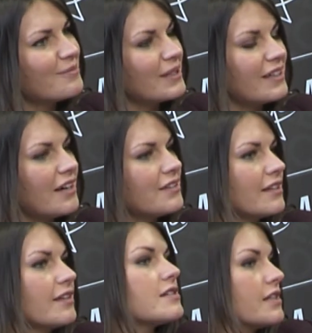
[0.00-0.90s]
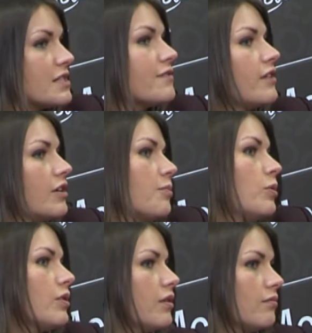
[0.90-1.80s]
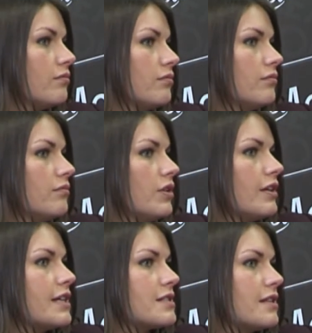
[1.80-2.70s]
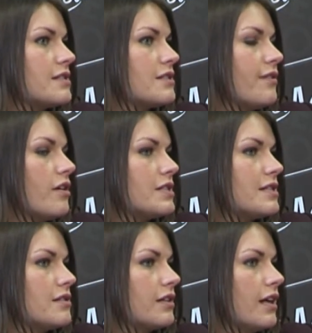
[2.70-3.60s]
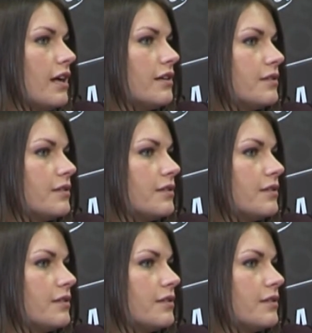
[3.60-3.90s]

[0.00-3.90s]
But I think that's a very good point. You know, that's as far as he's looking ahead.